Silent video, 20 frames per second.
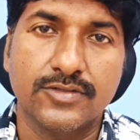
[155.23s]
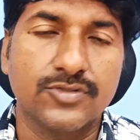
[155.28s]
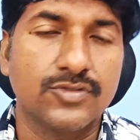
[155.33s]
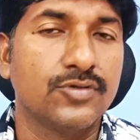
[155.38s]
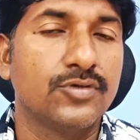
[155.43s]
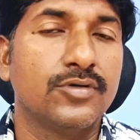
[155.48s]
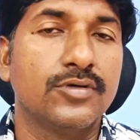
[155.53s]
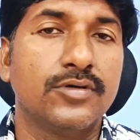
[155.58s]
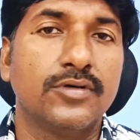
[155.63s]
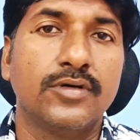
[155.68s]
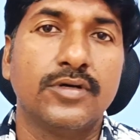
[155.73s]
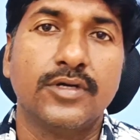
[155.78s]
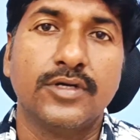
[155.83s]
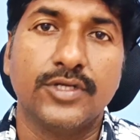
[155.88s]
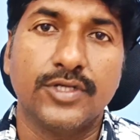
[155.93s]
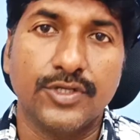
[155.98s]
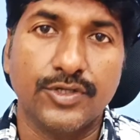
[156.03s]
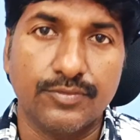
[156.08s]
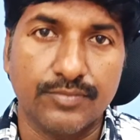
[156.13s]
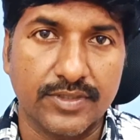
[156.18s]
So
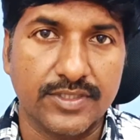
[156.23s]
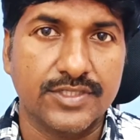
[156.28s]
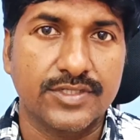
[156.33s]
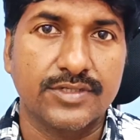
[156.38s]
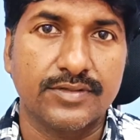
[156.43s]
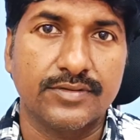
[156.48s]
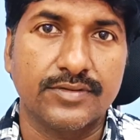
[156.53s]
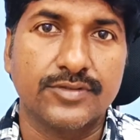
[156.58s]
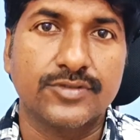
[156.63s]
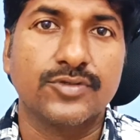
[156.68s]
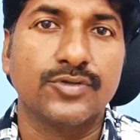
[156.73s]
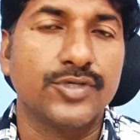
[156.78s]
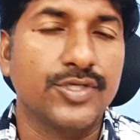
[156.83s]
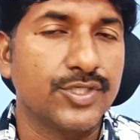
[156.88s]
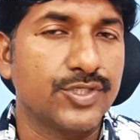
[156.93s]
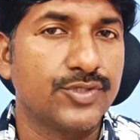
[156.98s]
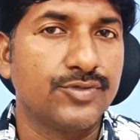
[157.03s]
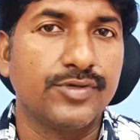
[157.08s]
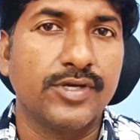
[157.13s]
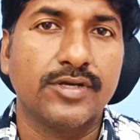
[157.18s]
you
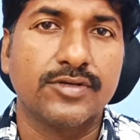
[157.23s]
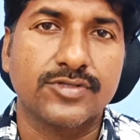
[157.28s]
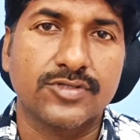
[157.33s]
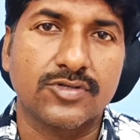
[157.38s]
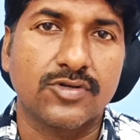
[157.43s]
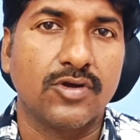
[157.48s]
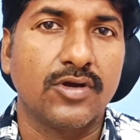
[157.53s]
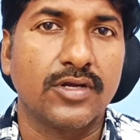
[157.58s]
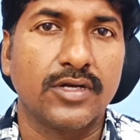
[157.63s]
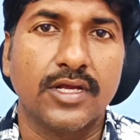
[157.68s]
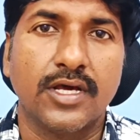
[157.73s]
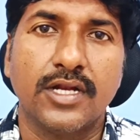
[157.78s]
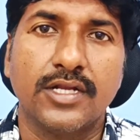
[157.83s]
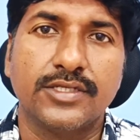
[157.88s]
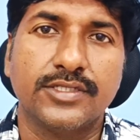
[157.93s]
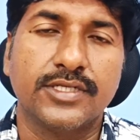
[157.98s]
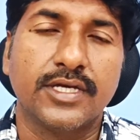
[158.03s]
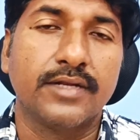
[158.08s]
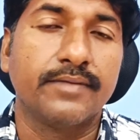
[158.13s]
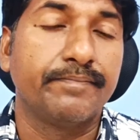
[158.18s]
should have strong
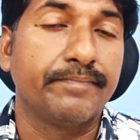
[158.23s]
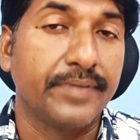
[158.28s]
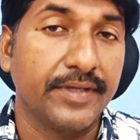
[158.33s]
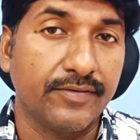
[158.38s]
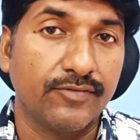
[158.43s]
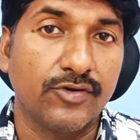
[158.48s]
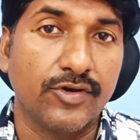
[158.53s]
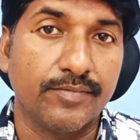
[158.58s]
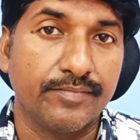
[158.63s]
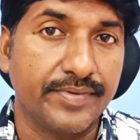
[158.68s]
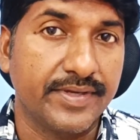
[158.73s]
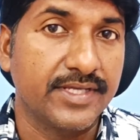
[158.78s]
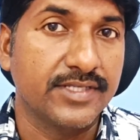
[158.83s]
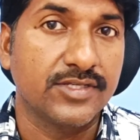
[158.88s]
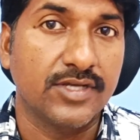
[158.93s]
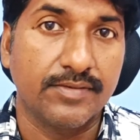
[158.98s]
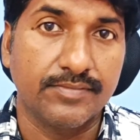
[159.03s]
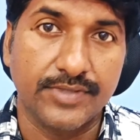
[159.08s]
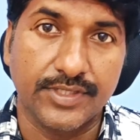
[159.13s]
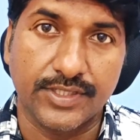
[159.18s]
knowledge on POM,
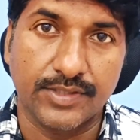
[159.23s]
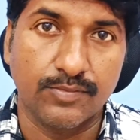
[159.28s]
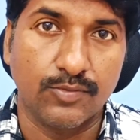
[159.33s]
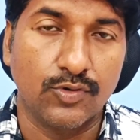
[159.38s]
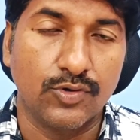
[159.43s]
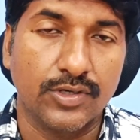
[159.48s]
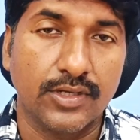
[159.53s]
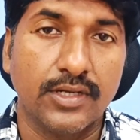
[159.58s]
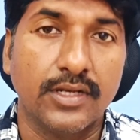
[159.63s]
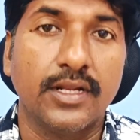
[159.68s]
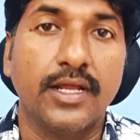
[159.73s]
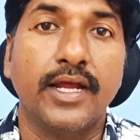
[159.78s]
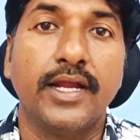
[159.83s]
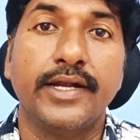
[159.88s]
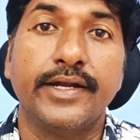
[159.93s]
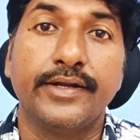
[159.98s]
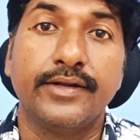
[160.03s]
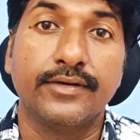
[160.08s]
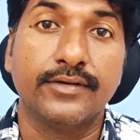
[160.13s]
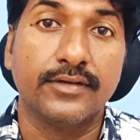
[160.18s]
page object model,
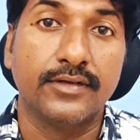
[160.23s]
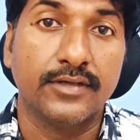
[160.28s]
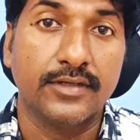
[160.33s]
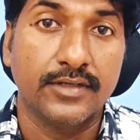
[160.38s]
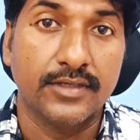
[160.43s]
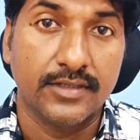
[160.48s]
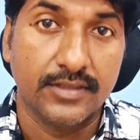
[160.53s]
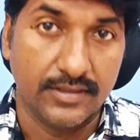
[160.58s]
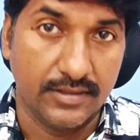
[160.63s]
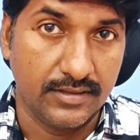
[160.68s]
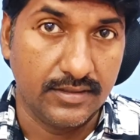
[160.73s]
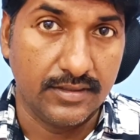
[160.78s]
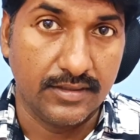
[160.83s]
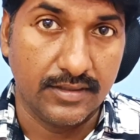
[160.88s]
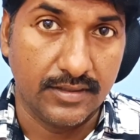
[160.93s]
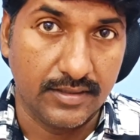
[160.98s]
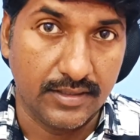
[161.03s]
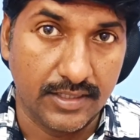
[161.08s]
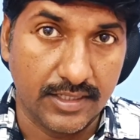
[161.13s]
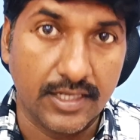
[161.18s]

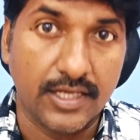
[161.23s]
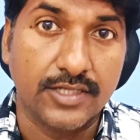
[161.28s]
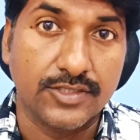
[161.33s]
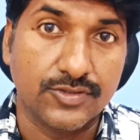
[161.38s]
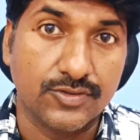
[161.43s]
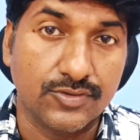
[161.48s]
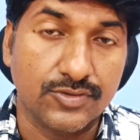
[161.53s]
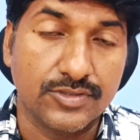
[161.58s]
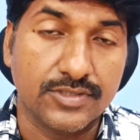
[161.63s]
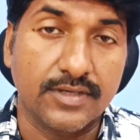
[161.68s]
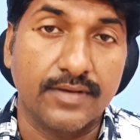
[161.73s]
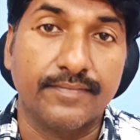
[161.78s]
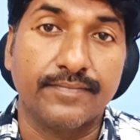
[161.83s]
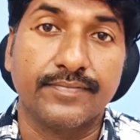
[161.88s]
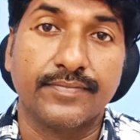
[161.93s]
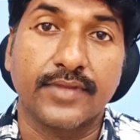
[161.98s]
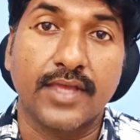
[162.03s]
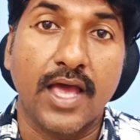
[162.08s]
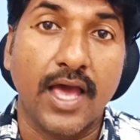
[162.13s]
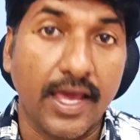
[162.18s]
and also
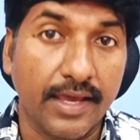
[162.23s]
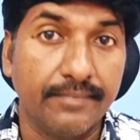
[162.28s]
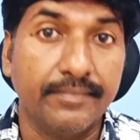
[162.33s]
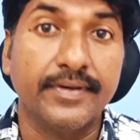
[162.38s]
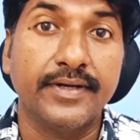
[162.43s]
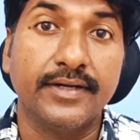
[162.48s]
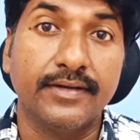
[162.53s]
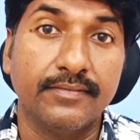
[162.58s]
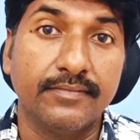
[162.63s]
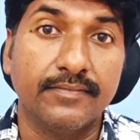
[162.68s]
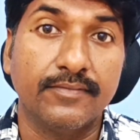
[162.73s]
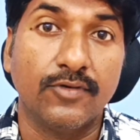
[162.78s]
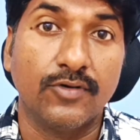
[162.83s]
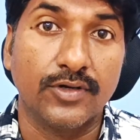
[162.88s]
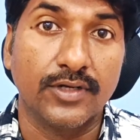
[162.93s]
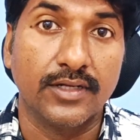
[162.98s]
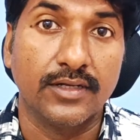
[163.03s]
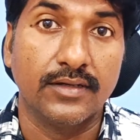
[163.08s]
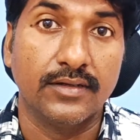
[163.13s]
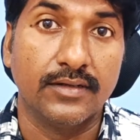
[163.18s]
some hybrid
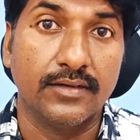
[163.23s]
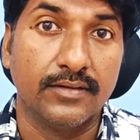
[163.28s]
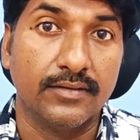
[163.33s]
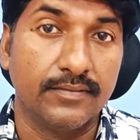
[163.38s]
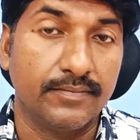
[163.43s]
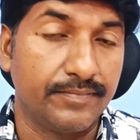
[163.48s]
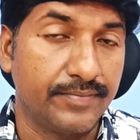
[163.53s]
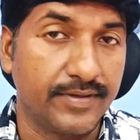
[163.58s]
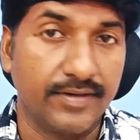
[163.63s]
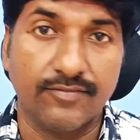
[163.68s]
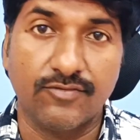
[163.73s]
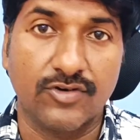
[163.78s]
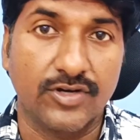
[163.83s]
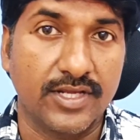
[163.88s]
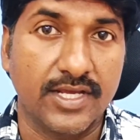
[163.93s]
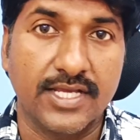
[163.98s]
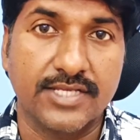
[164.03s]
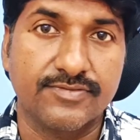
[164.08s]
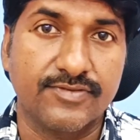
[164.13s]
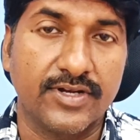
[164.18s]
model
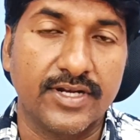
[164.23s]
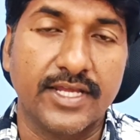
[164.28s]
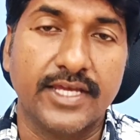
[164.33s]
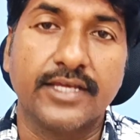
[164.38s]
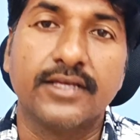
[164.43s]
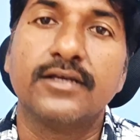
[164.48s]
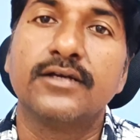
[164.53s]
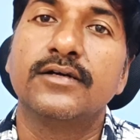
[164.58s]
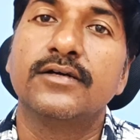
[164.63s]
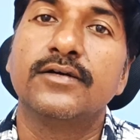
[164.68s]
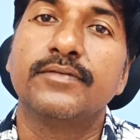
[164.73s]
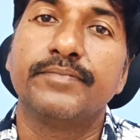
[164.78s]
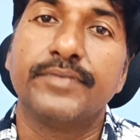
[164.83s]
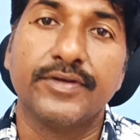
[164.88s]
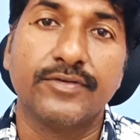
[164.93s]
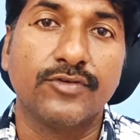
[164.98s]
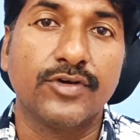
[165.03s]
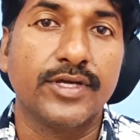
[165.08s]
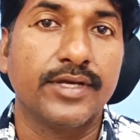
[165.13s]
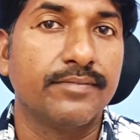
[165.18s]
framework as well, like
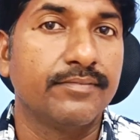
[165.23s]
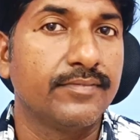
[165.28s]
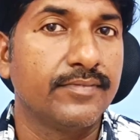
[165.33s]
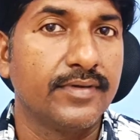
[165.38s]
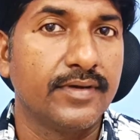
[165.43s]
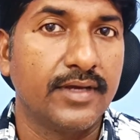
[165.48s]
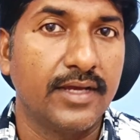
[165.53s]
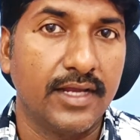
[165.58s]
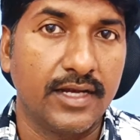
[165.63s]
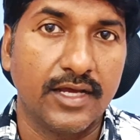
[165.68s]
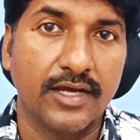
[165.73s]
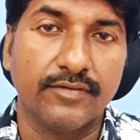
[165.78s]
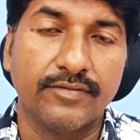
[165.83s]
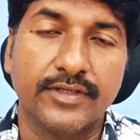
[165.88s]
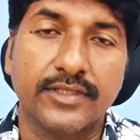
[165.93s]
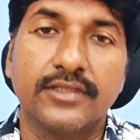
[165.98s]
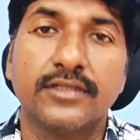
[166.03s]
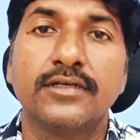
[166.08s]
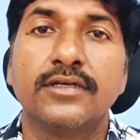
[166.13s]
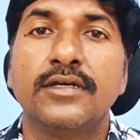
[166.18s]
POM along
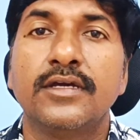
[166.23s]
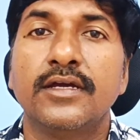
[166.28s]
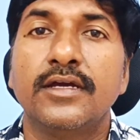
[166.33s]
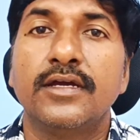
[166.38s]
with